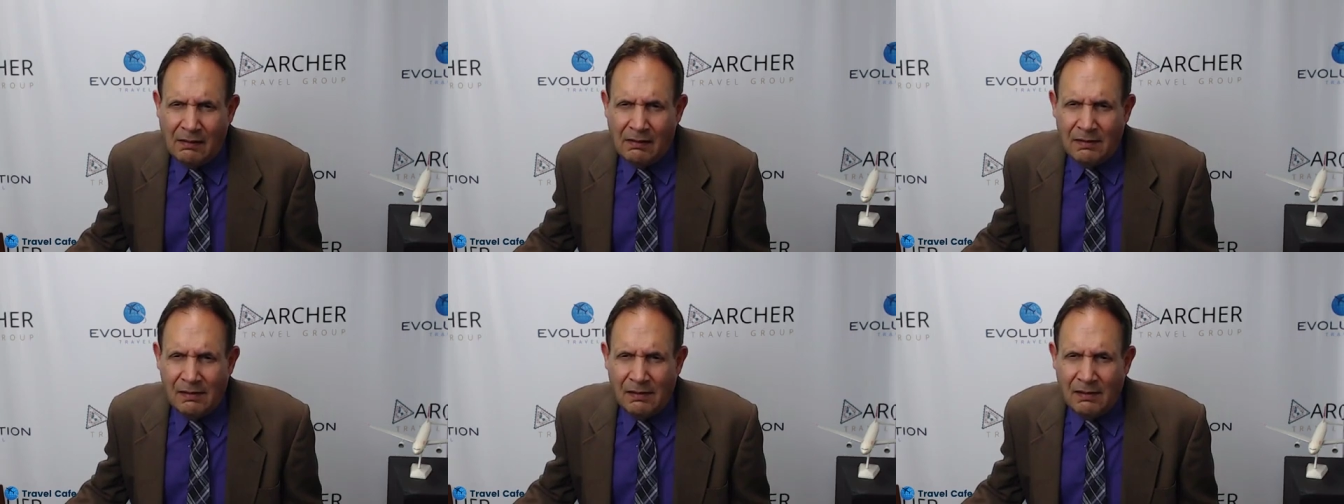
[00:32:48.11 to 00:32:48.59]
No, no,
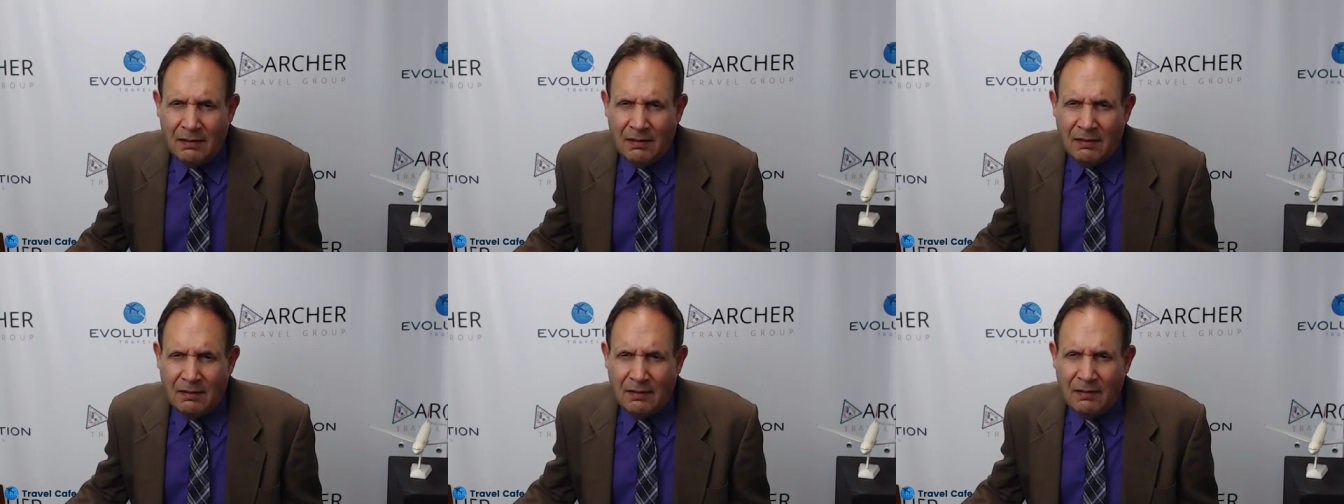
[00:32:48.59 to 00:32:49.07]
no. She
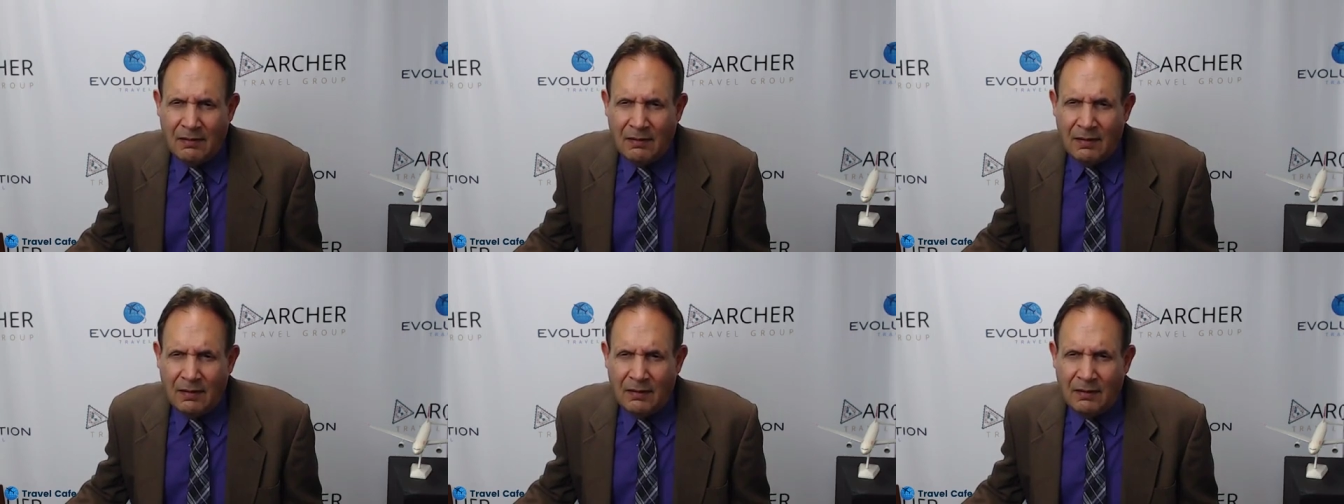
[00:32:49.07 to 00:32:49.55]
was
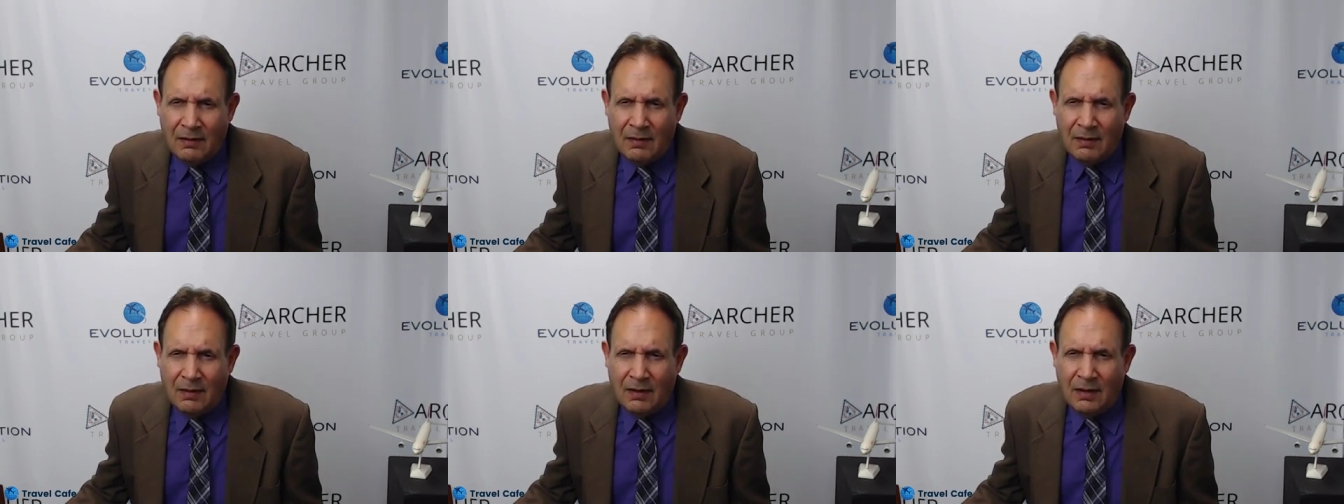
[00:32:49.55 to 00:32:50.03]
replying to a
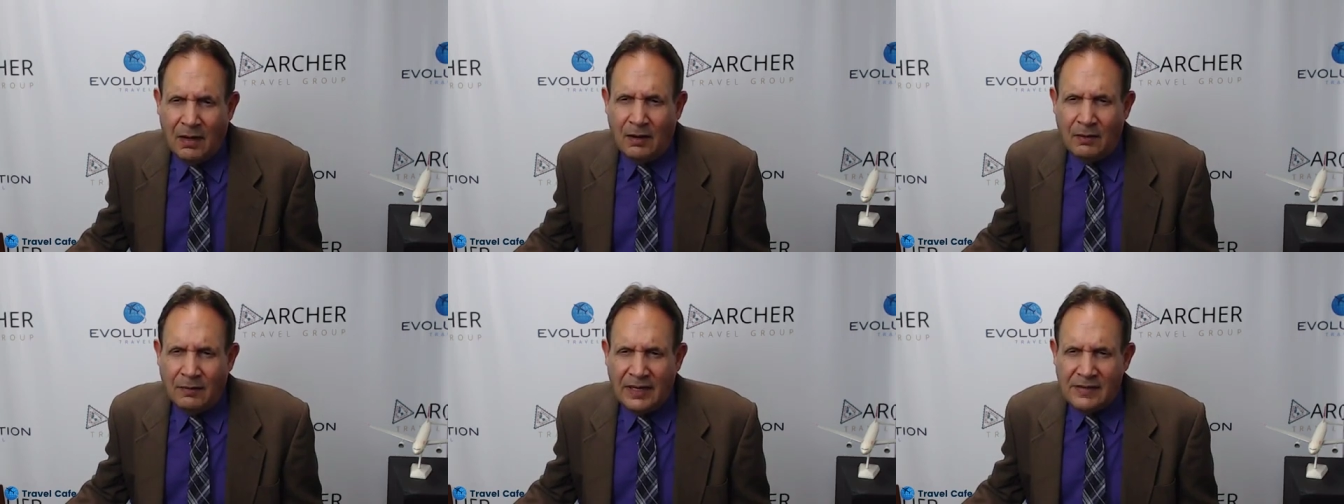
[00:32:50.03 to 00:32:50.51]
comment.
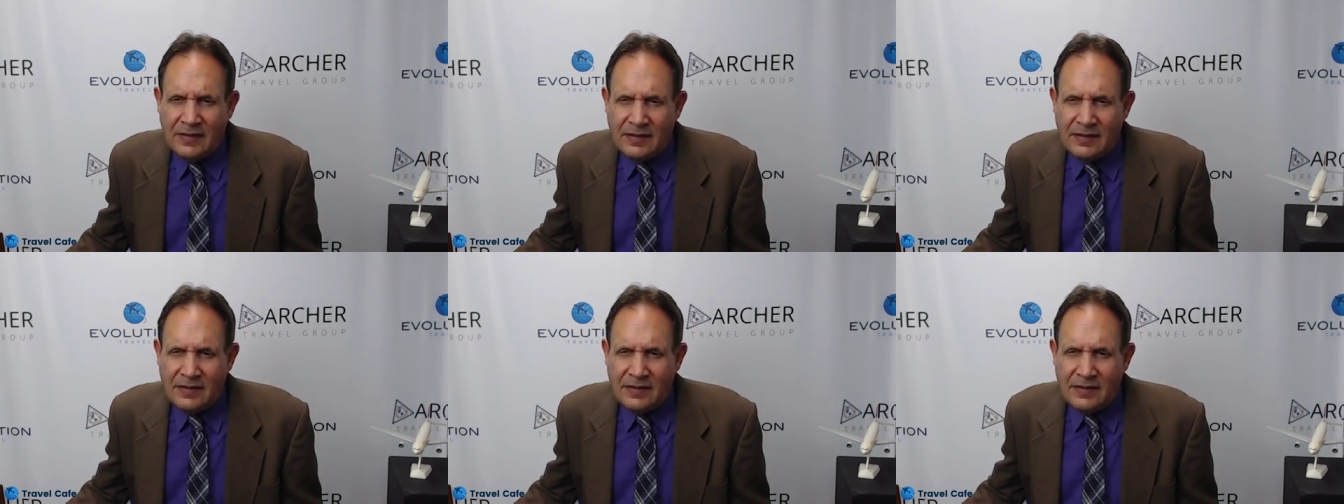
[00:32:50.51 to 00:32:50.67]
Oh yes,